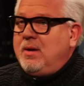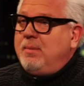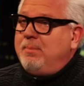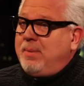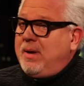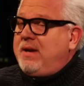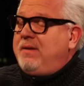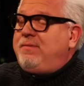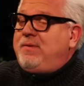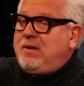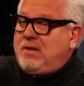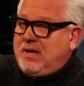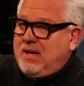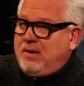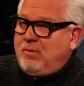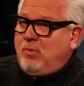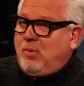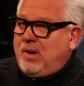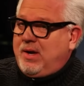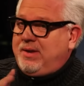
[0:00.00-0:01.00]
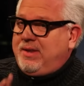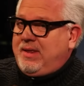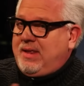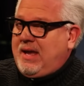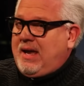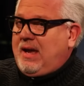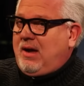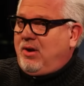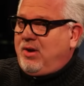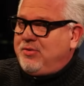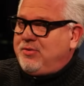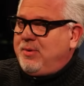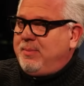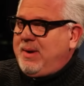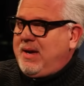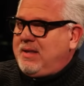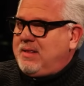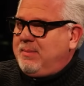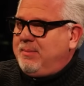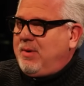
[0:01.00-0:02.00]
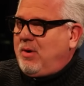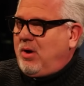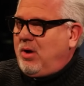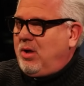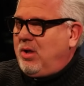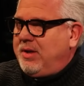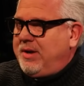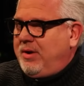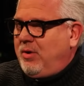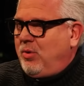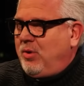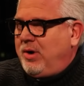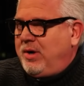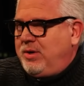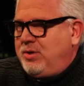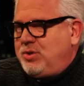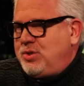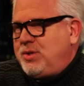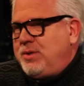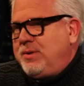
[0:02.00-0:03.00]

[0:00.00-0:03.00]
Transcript: But if you get one, they also make them all in orange.